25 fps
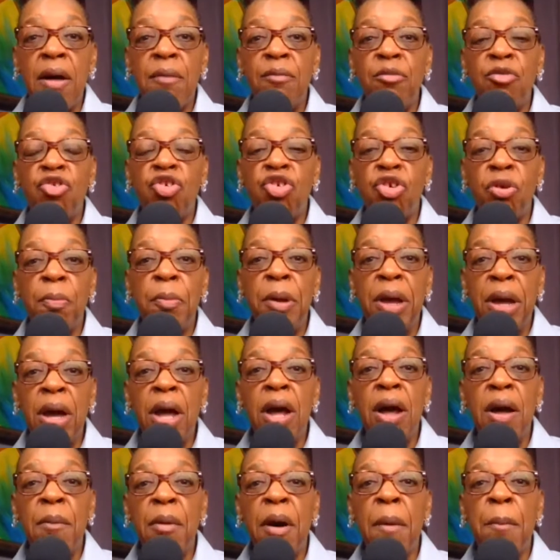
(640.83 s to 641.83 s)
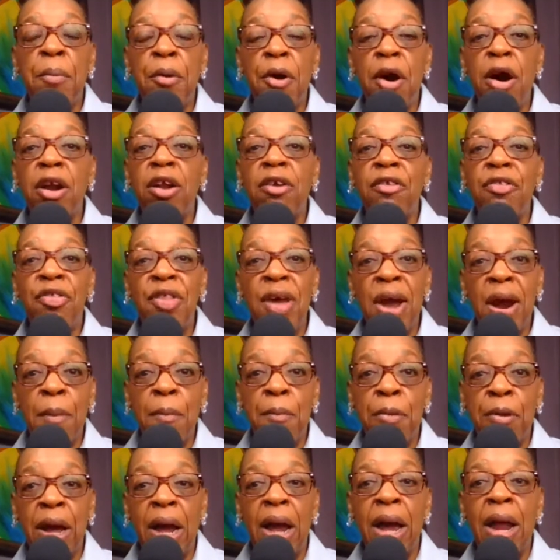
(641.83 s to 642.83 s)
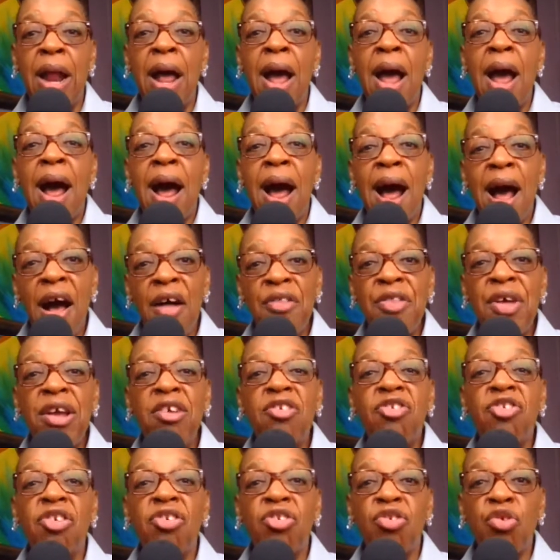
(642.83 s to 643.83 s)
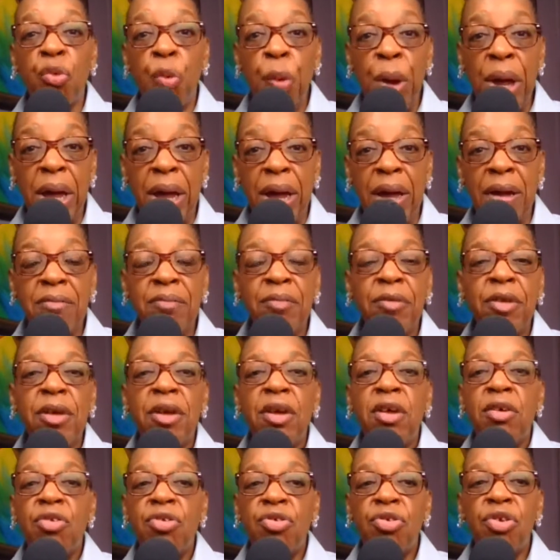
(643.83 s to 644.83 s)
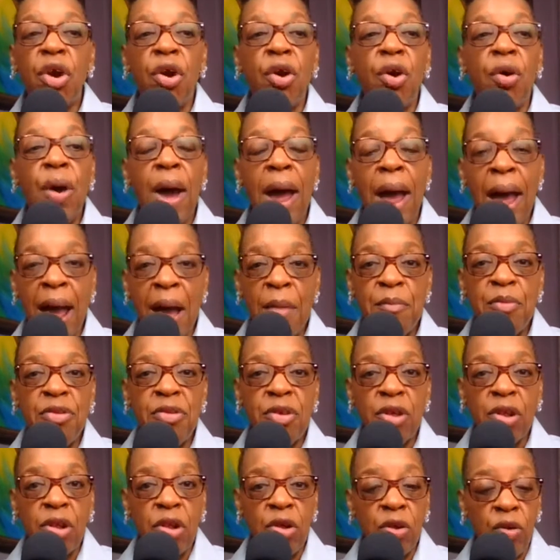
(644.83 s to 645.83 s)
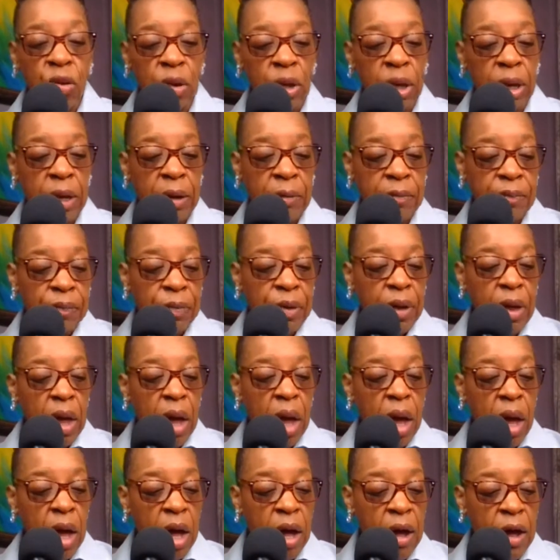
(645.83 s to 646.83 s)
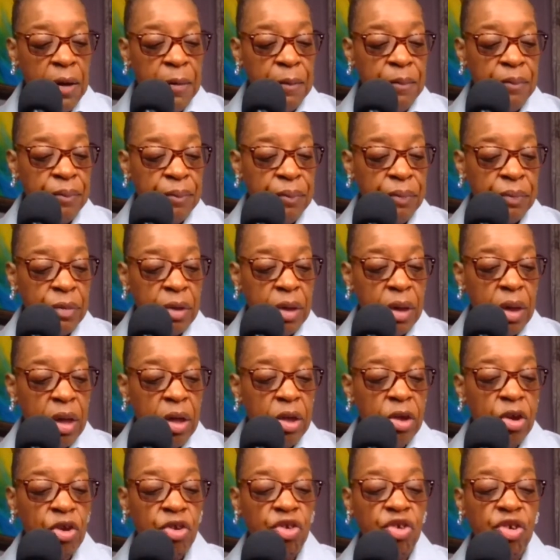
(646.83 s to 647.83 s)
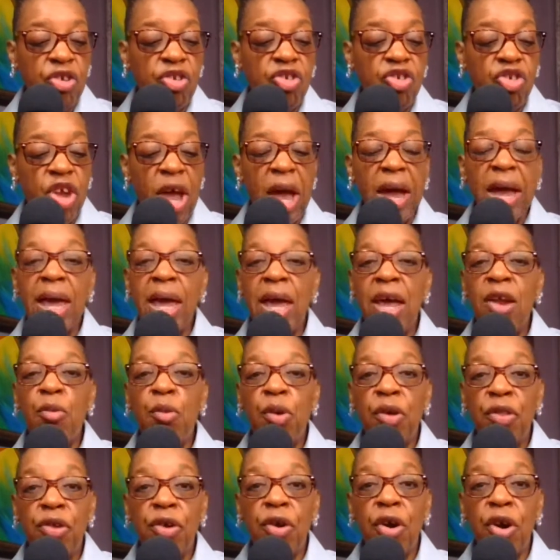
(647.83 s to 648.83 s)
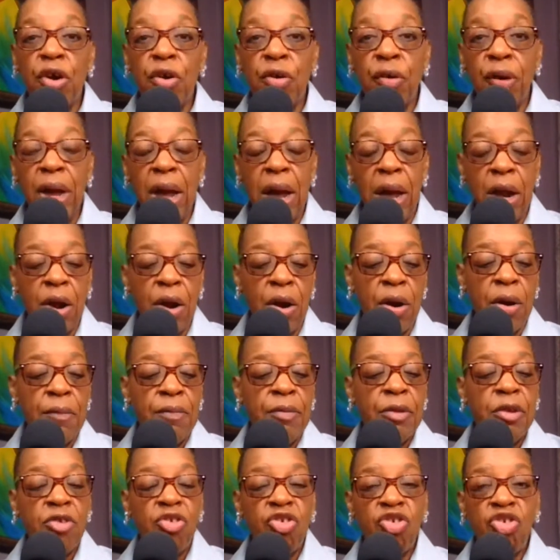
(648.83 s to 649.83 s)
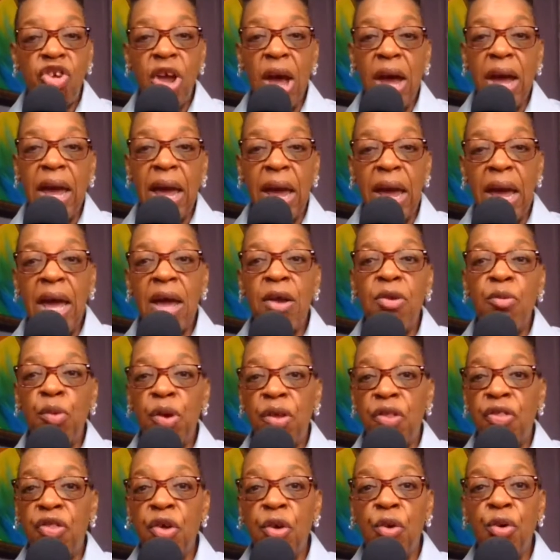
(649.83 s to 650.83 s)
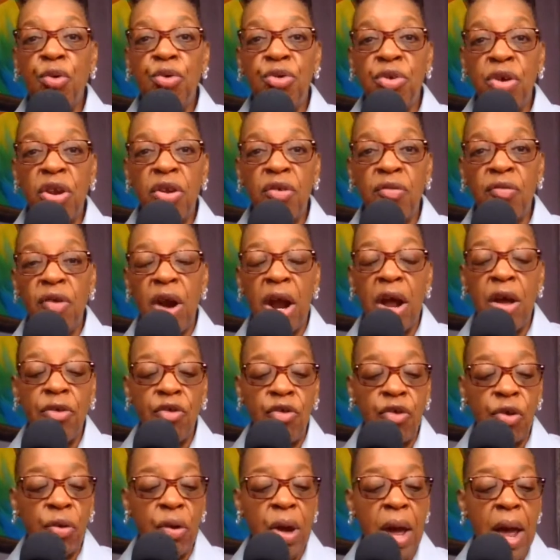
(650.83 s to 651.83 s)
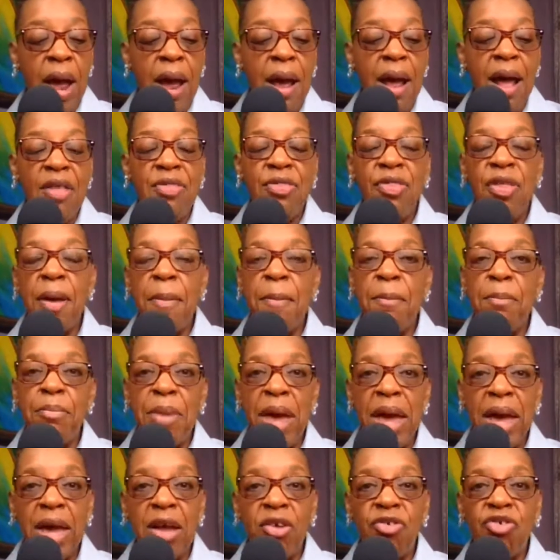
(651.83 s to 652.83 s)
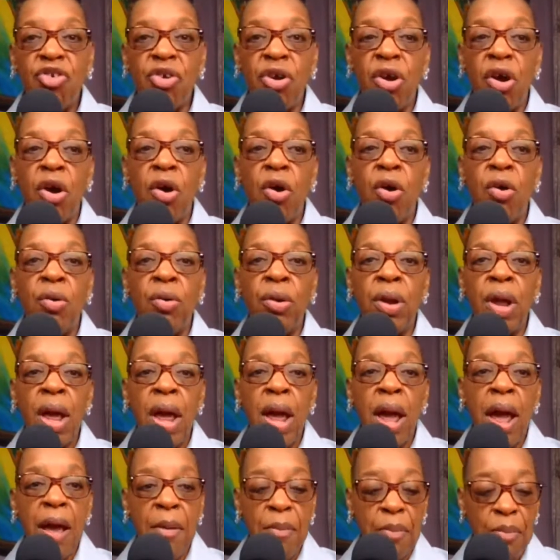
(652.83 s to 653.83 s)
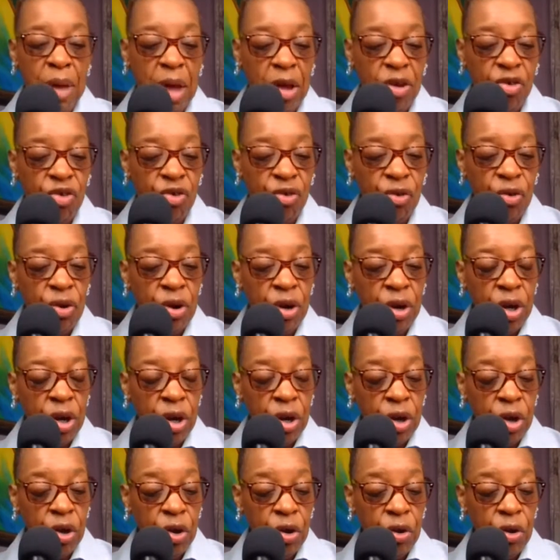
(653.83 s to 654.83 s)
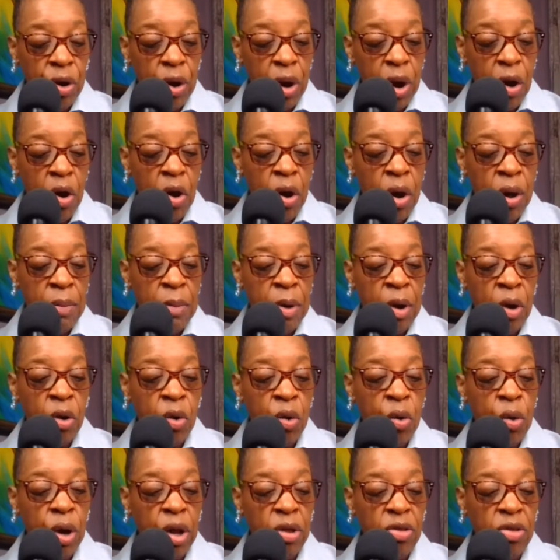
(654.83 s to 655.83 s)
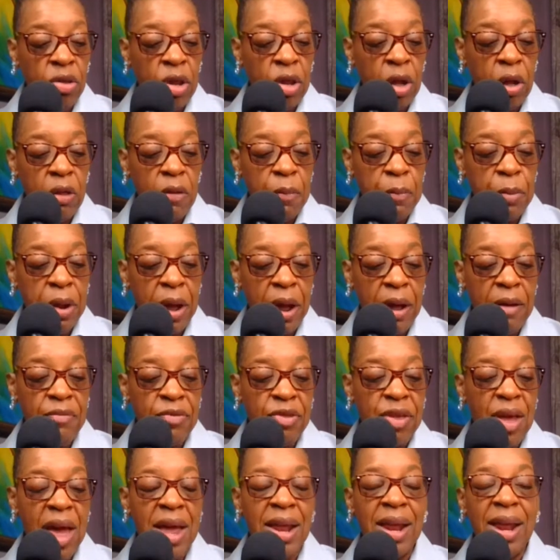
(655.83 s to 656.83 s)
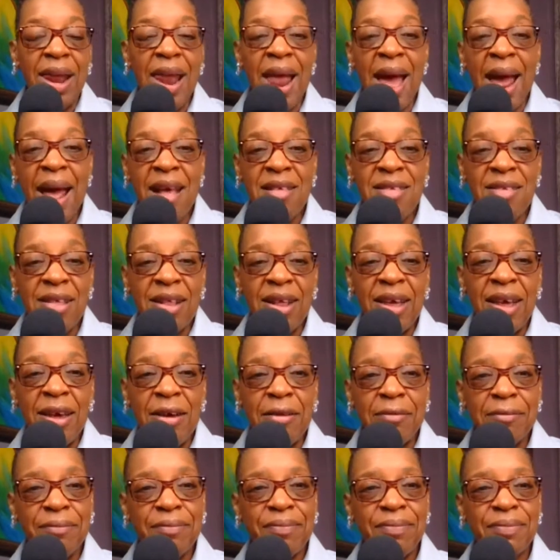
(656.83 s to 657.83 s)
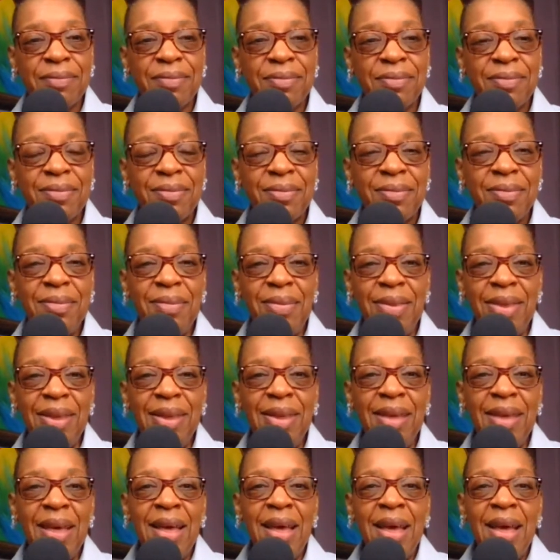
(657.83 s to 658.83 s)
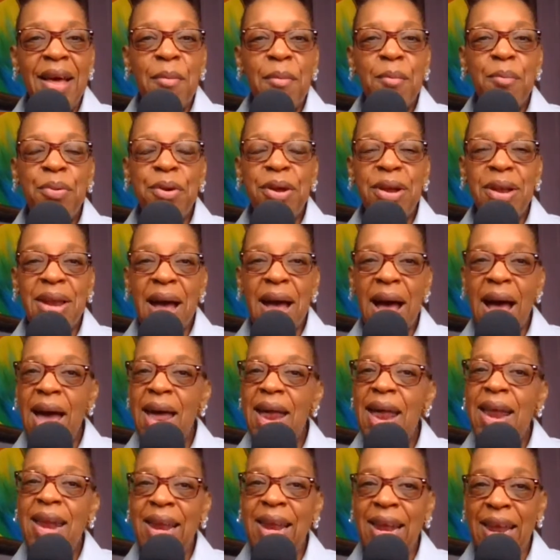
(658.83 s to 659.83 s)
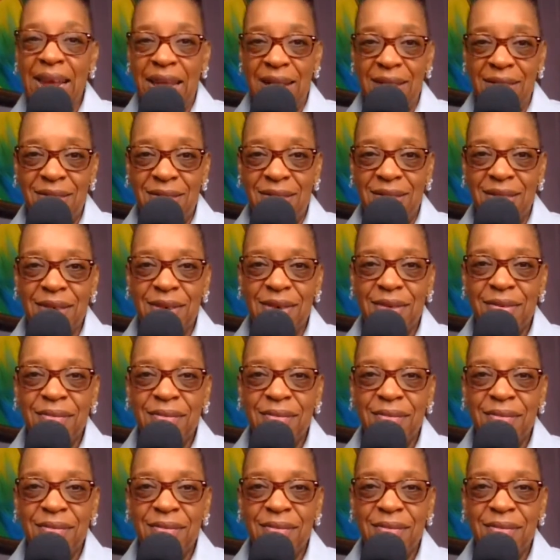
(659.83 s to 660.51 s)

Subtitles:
should become a part of their plan, how they should tweak it. So, absolutely, um, you should check in with your creator, check in with those around you, and then make it your own and make sure you're according to those plans. And lastly, but not least,